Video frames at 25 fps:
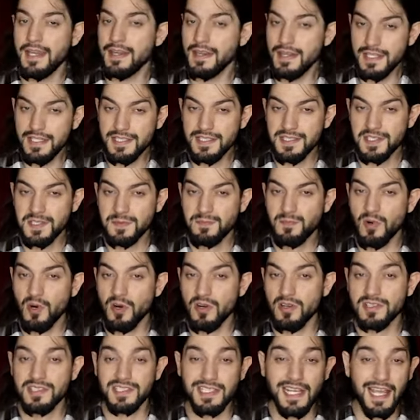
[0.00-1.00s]
And wow. this
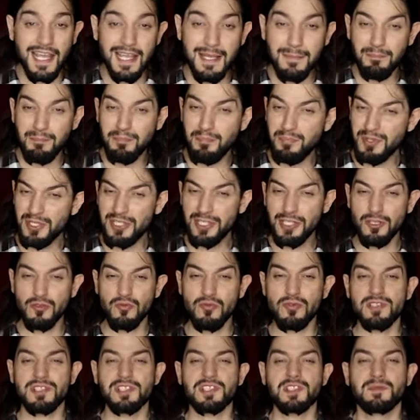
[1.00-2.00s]
sparks a big
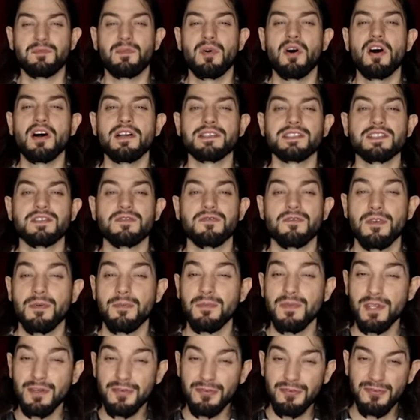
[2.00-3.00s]
response
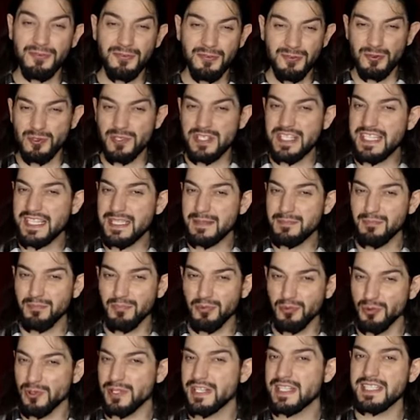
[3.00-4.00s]
from the Free
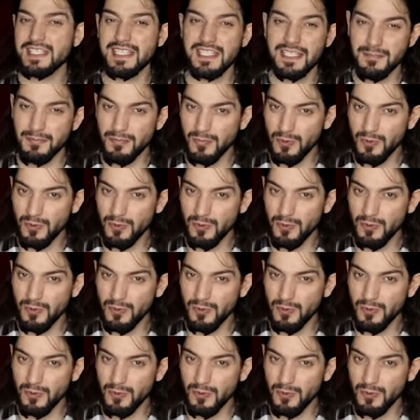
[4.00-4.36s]
Britney